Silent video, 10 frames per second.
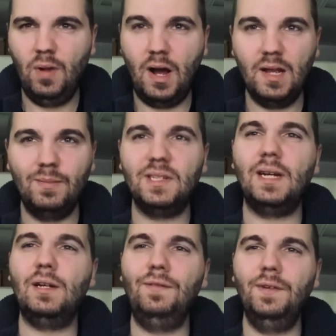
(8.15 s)
I am
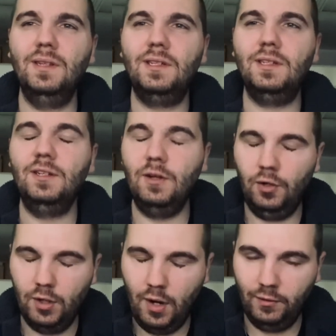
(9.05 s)
Sire Vince,
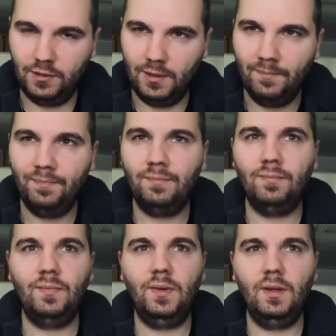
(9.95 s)
your host,
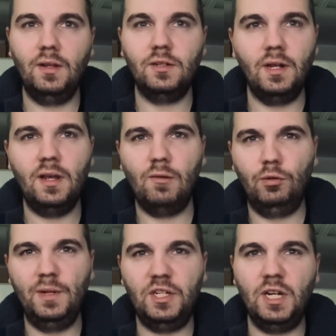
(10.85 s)
and today I
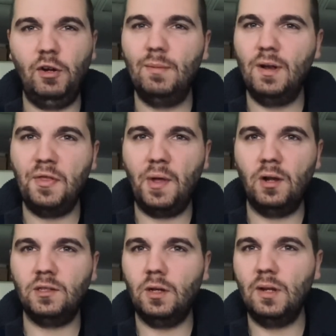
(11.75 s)
will be sharing my
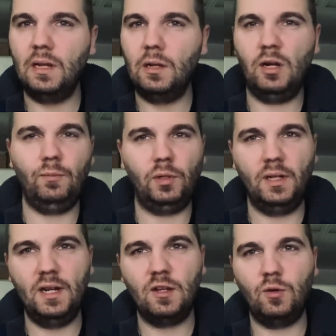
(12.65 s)
thoughts on a
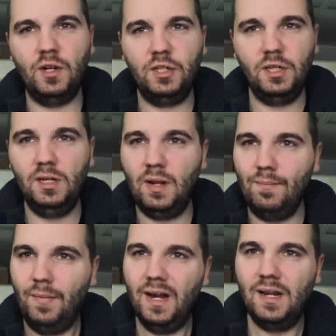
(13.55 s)
LARP-related question that
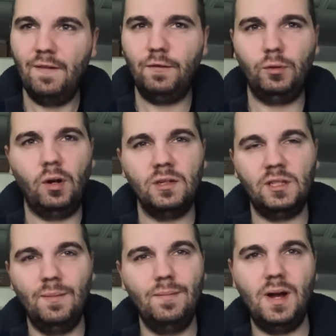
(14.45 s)
might have crossed
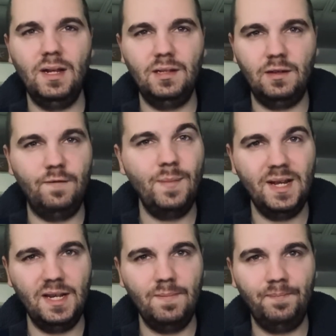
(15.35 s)
the minds of
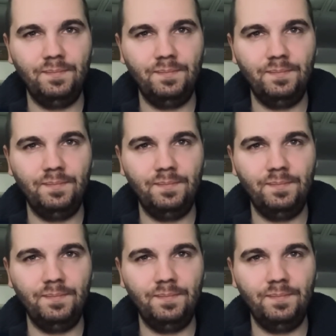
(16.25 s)
many.